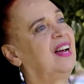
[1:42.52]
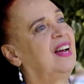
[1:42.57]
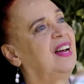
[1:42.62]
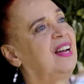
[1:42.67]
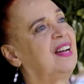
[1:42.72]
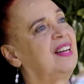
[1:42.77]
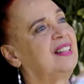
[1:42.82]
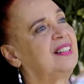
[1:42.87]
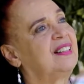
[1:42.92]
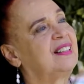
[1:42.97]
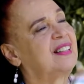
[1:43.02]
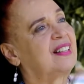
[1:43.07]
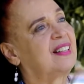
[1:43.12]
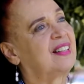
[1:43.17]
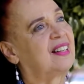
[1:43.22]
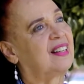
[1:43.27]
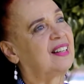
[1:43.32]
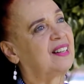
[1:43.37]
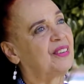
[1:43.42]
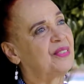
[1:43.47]
and
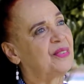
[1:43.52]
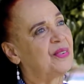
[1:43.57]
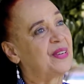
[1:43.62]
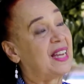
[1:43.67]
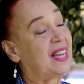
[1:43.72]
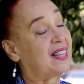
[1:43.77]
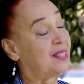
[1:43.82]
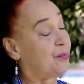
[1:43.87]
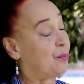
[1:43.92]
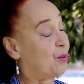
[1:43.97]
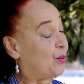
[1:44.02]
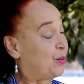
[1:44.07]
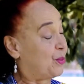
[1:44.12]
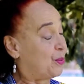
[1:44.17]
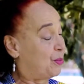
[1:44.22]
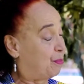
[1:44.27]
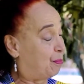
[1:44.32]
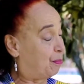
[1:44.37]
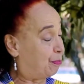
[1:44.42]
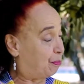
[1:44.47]
we are
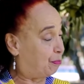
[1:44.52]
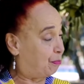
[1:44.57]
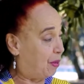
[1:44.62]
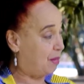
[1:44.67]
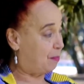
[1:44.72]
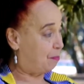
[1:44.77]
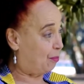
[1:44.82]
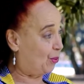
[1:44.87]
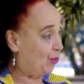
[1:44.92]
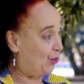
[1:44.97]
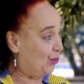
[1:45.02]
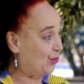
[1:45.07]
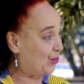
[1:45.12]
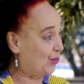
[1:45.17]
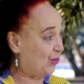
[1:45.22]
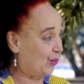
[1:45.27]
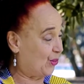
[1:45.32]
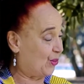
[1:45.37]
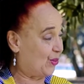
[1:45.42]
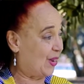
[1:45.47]
sports people,
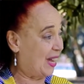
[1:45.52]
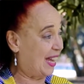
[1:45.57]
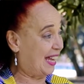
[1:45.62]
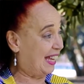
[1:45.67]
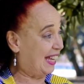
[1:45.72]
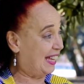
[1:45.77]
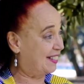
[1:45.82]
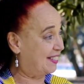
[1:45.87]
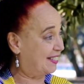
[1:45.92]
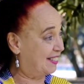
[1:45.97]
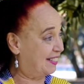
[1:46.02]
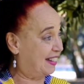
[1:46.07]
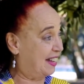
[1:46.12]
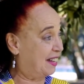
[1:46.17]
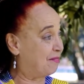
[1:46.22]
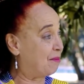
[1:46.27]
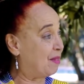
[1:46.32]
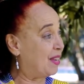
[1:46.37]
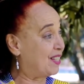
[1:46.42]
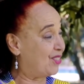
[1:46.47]
so I guess
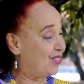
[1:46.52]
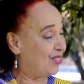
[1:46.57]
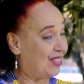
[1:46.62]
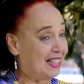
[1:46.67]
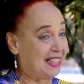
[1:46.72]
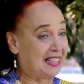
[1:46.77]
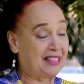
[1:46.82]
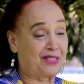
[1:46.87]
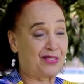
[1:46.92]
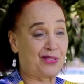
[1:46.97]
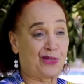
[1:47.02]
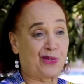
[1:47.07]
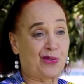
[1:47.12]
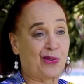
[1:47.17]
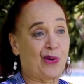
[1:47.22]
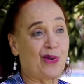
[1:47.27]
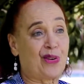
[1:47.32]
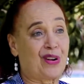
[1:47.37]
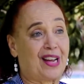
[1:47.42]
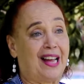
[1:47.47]
that makes you a little
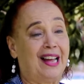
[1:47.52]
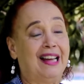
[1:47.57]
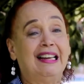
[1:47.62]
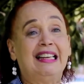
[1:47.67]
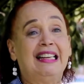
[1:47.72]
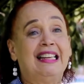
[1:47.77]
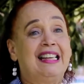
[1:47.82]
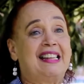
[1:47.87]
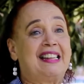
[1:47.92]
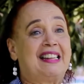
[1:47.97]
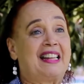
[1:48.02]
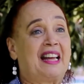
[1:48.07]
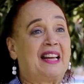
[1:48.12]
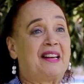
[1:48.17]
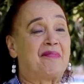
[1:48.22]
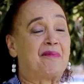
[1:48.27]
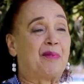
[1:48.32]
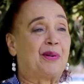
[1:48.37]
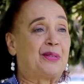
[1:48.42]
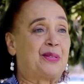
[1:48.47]
stronger
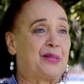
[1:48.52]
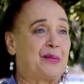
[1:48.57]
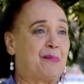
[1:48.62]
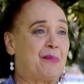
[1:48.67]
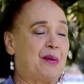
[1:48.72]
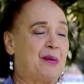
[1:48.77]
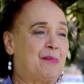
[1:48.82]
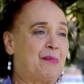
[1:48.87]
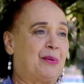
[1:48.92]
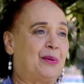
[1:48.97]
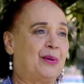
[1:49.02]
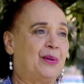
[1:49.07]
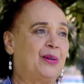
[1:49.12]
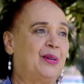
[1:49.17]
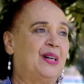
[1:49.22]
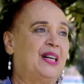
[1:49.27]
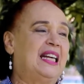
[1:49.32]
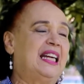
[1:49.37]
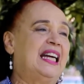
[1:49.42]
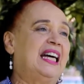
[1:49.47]
than most people.
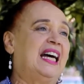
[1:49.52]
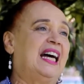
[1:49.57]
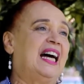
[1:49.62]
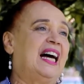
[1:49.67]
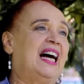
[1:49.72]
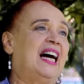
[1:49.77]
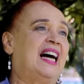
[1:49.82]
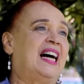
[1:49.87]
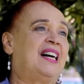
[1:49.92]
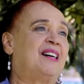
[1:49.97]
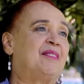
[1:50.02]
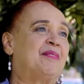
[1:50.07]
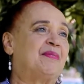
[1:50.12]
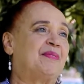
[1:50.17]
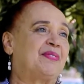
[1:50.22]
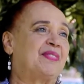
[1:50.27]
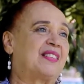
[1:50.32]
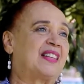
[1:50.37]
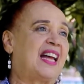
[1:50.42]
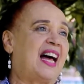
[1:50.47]

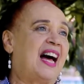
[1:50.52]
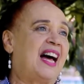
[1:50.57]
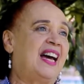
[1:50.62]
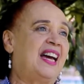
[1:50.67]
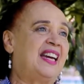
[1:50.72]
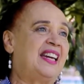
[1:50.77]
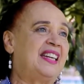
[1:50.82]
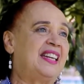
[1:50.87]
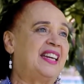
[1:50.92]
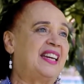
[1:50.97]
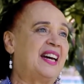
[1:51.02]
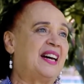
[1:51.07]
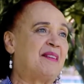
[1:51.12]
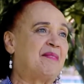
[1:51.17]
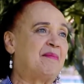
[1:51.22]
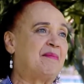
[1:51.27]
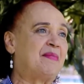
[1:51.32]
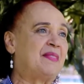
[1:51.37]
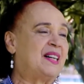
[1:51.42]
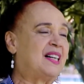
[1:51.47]
I
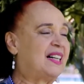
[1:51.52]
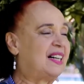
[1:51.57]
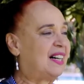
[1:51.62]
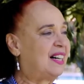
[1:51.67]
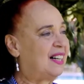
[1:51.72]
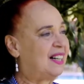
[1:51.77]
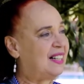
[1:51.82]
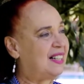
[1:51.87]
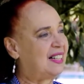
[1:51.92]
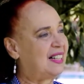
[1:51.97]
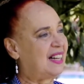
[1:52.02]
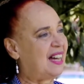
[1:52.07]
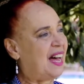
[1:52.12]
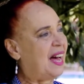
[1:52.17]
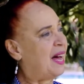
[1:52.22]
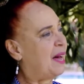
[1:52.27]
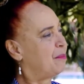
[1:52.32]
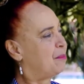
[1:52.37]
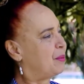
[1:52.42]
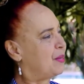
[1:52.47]
am a
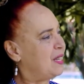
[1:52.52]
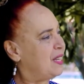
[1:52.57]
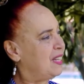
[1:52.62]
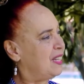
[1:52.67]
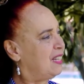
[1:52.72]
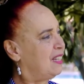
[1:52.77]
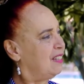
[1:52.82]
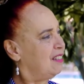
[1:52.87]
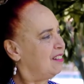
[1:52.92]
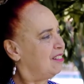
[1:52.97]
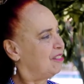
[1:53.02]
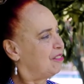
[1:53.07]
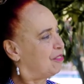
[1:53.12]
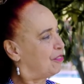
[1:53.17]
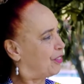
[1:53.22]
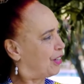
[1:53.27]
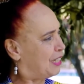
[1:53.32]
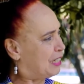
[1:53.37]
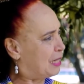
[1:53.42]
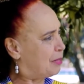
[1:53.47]
happy,
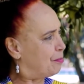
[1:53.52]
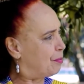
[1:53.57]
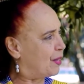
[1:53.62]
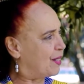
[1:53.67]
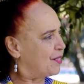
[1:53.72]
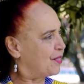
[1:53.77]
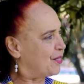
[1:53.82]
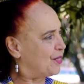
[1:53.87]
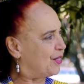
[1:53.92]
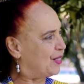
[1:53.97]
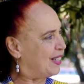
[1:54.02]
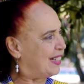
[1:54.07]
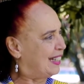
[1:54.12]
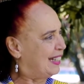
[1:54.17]
friendly person,